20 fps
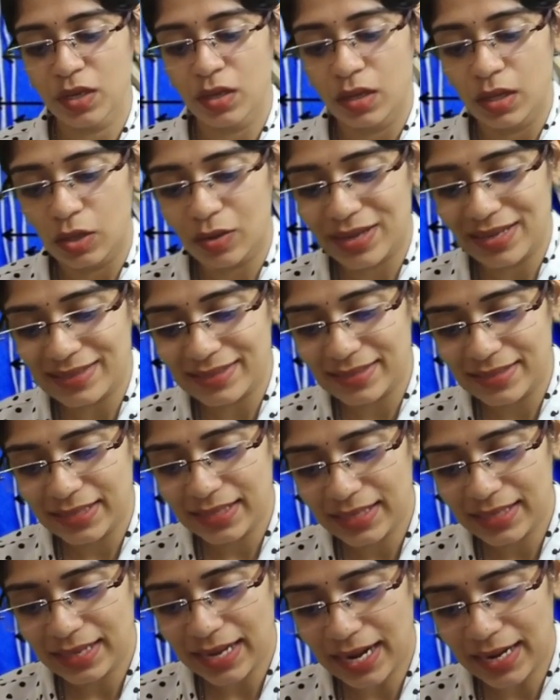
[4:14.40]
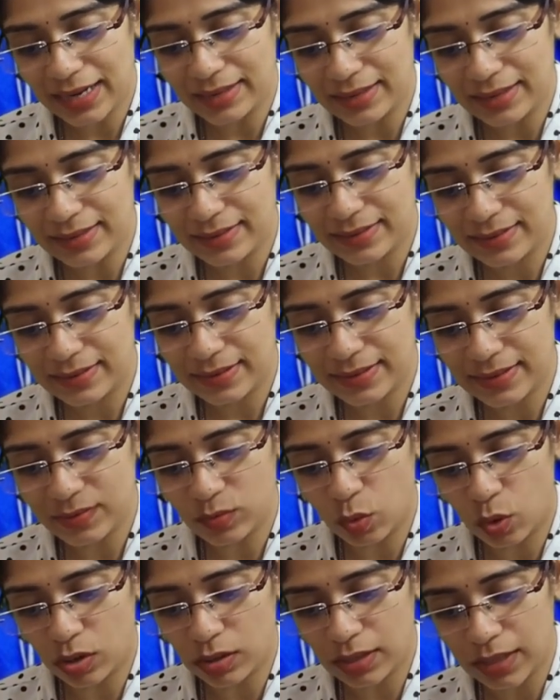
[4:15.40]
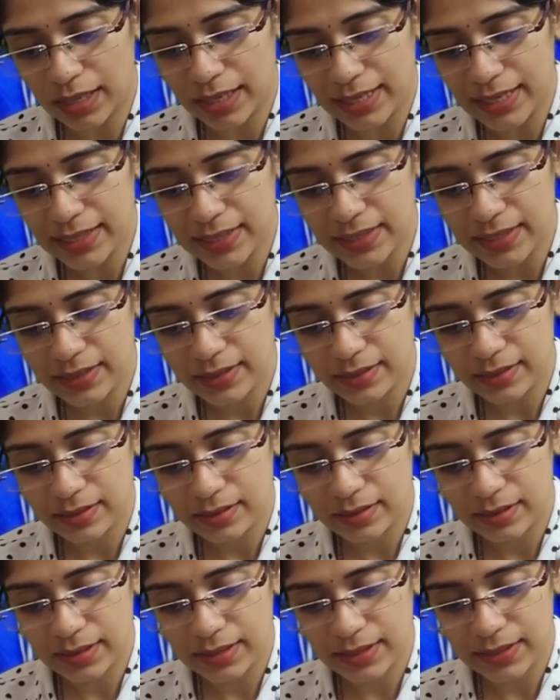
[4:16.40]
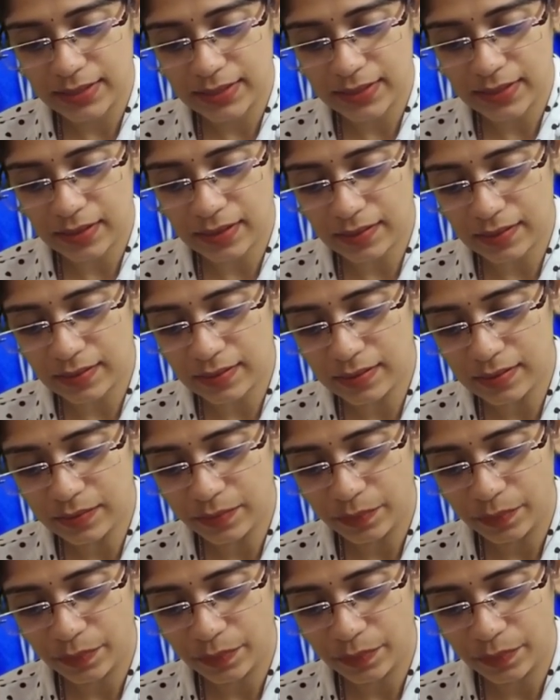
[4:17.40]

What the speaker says: You can see that this is what, guys, these are the